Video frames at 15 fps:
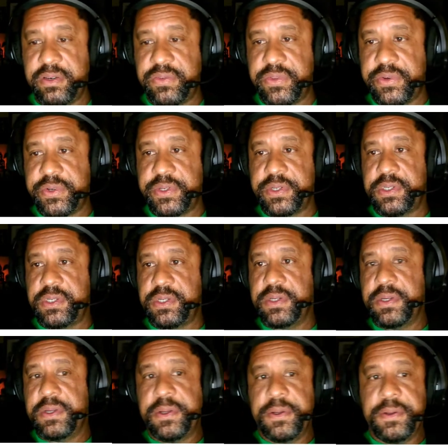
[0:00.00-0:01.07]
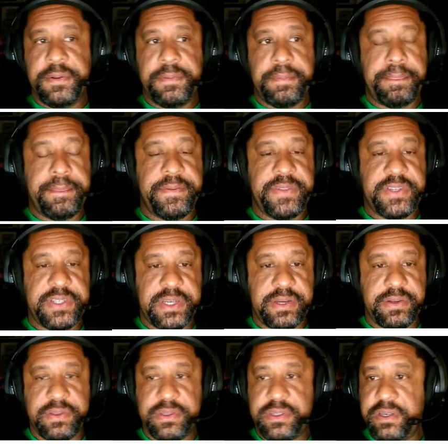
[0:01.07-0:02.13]
The sound of the TF-30s. I knew they weren't
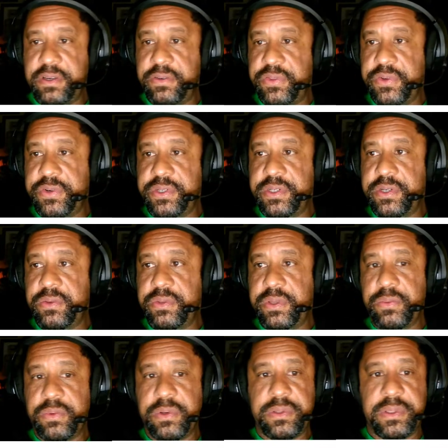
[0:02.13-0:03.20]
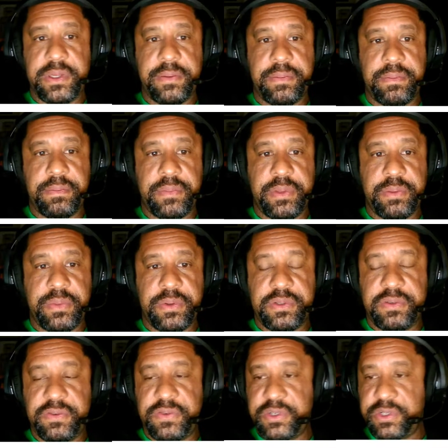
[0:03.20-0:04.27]
the most efficient engine, but I like the
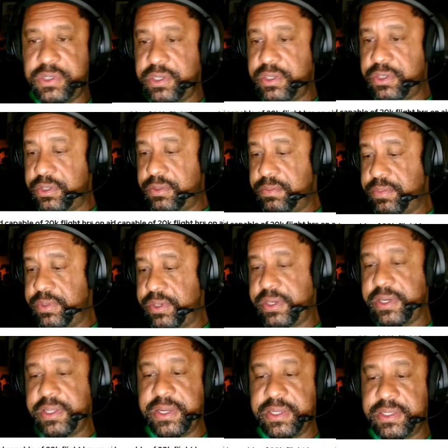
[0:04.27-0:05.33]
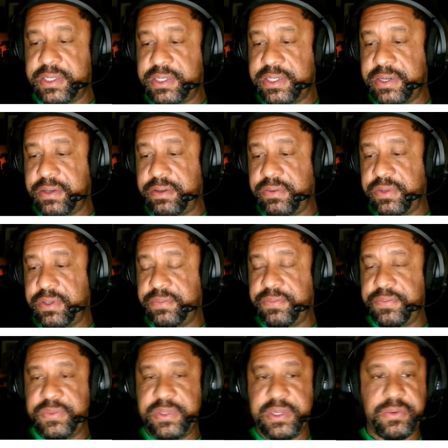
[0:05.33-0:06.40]
sound of it, that high-pitched whistle that it
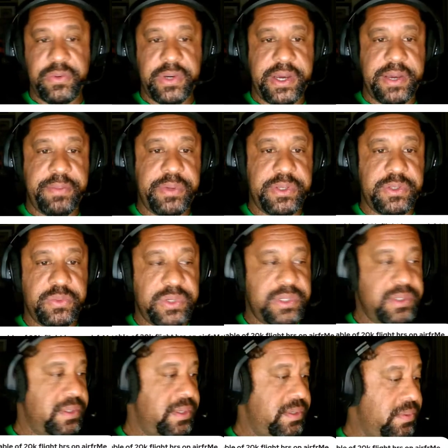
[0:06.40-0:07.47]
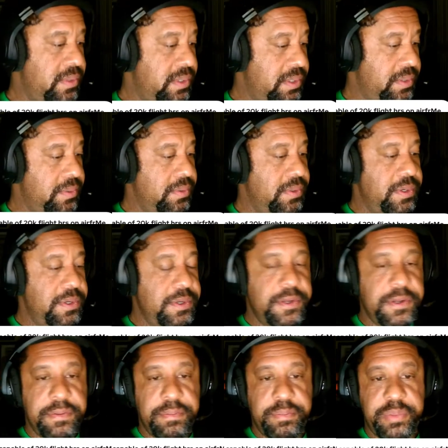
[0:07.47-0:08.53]
would do. But that roar of
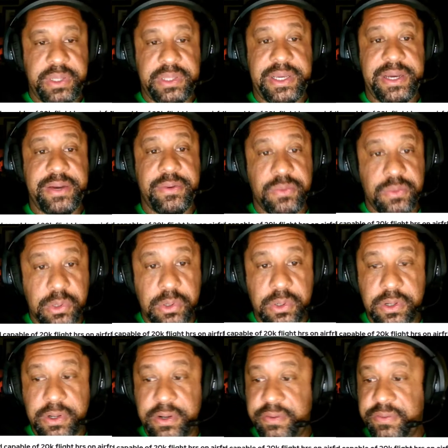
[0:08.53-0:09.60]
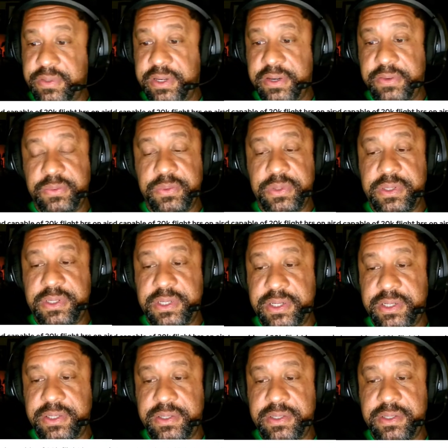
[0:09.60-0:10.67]
the F-110s, there's nothing
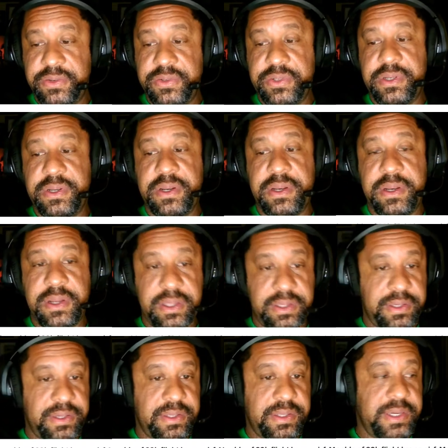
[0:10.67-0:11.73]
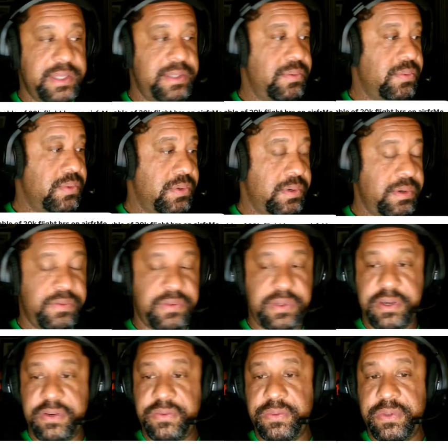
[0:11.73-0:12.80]
like the roar of the F-110.
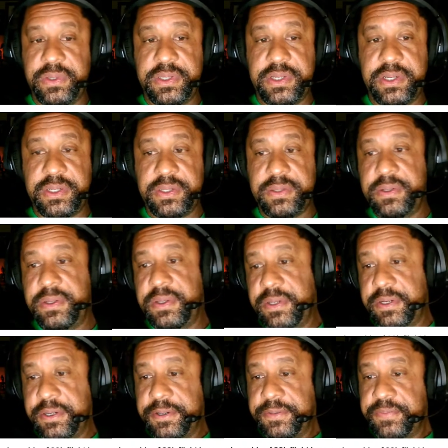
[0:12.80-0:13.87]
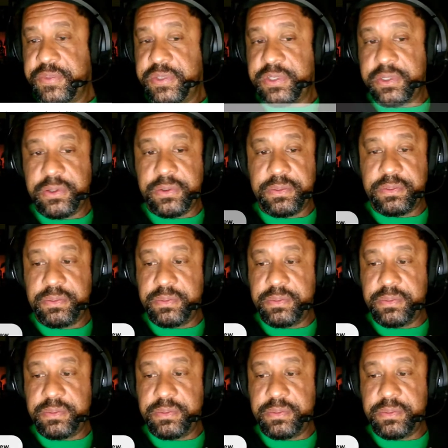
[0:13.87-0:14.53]
So looking forward to